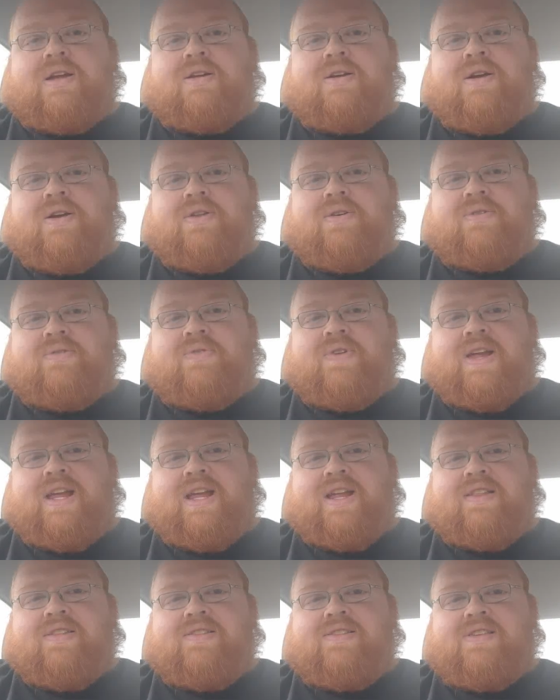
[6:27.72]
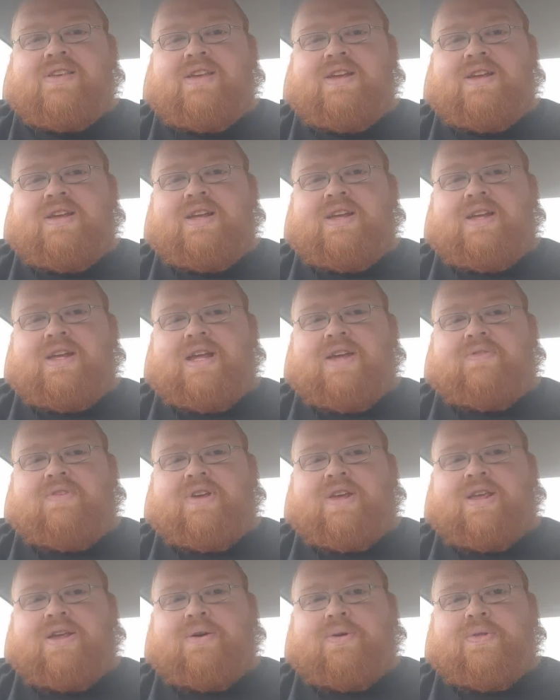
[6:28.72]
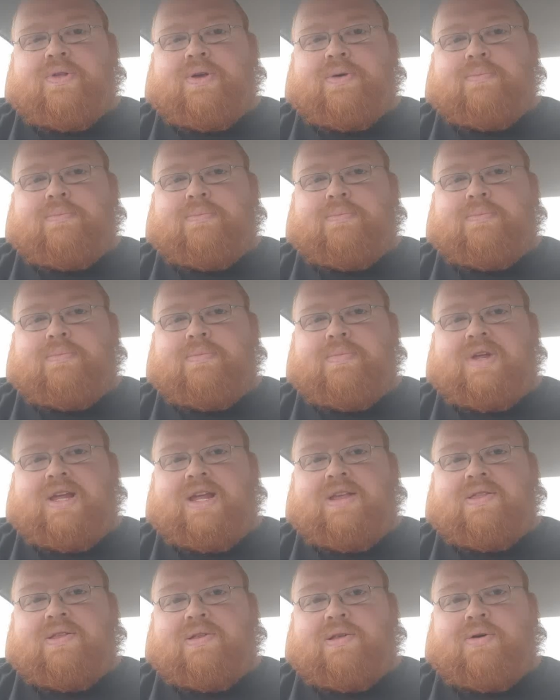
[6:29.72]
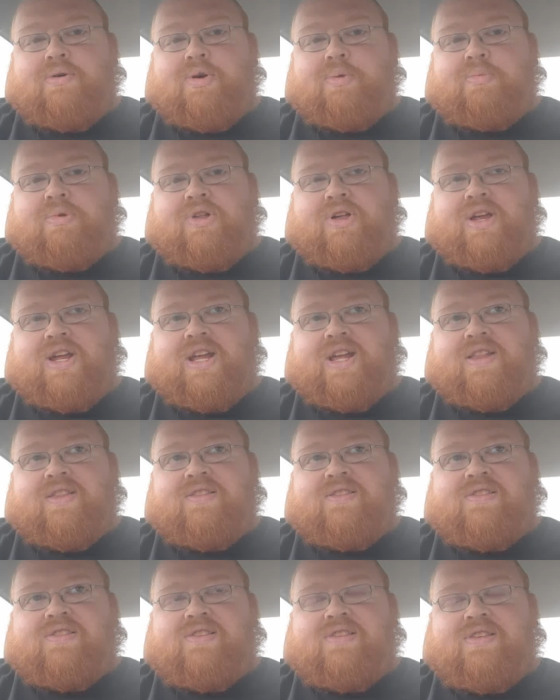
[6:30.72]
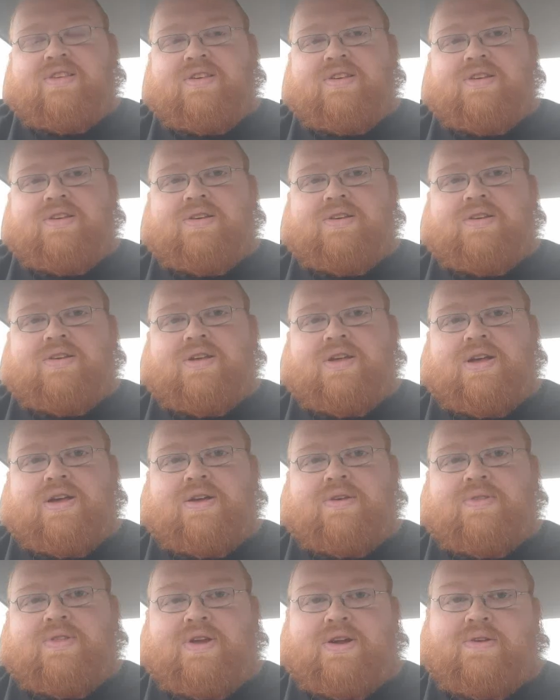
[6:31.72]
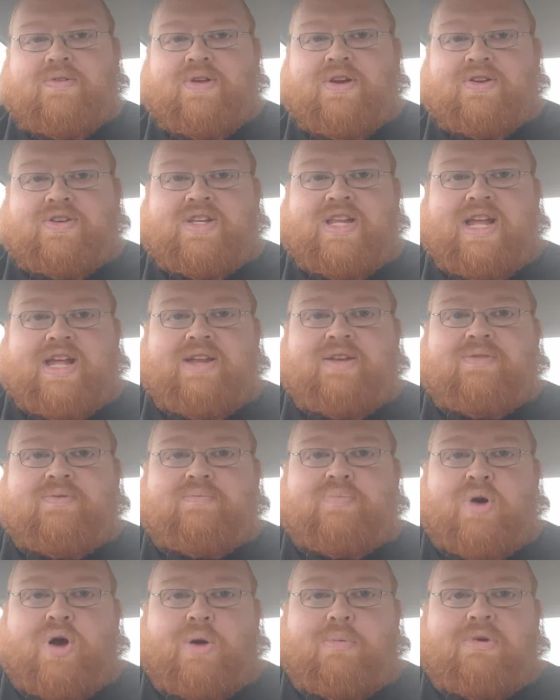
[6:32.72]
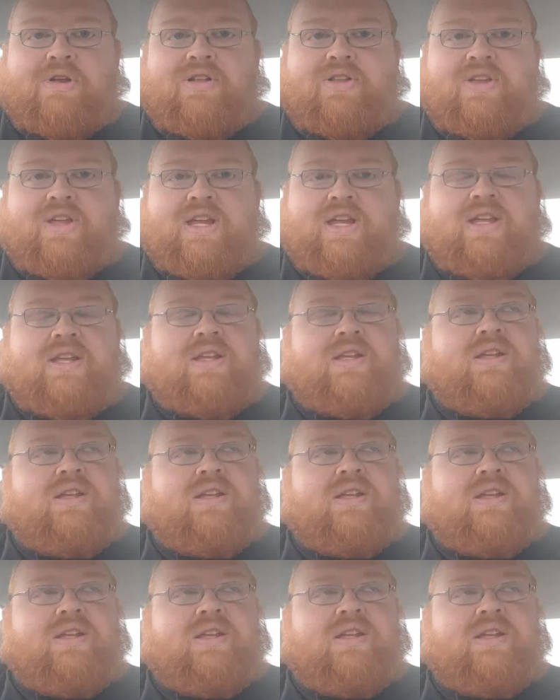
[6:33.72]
other fiends, if you kill them in the lower planes, they're dead permanently.